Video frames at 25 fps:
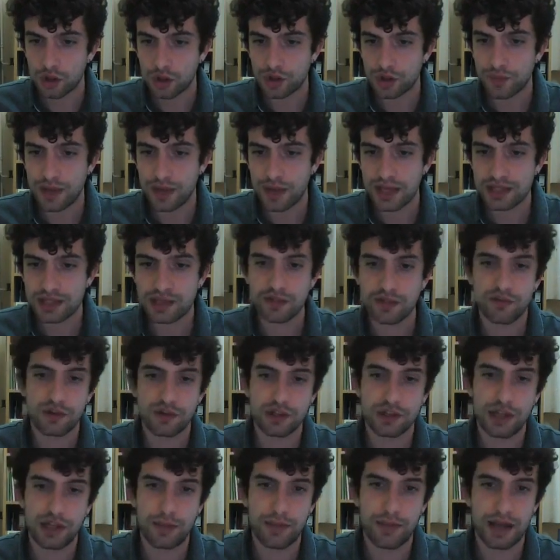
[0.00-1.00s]
Kosmas and
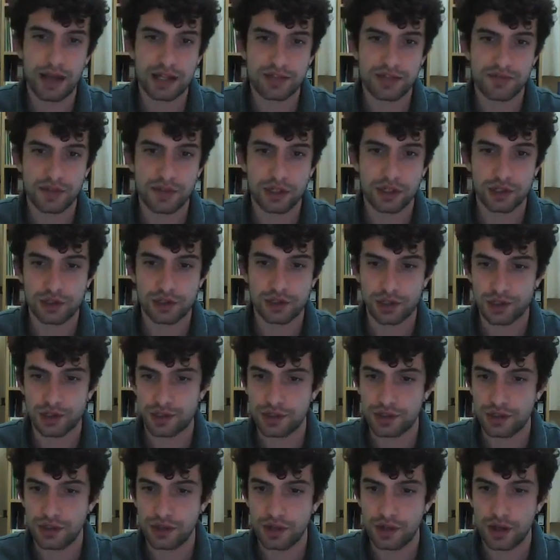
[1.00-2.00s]
Vrodamas
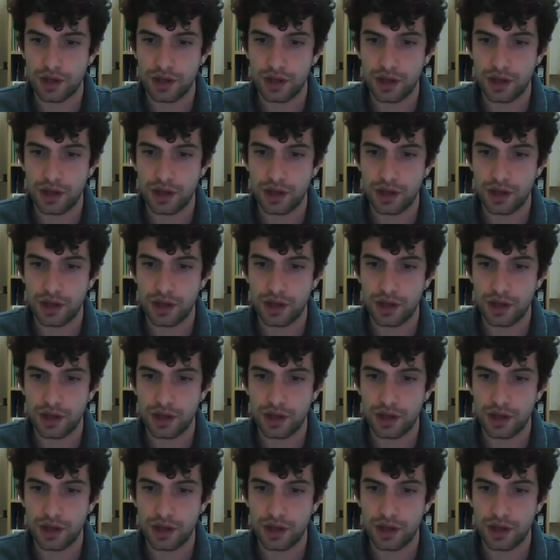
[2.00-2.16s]
villages.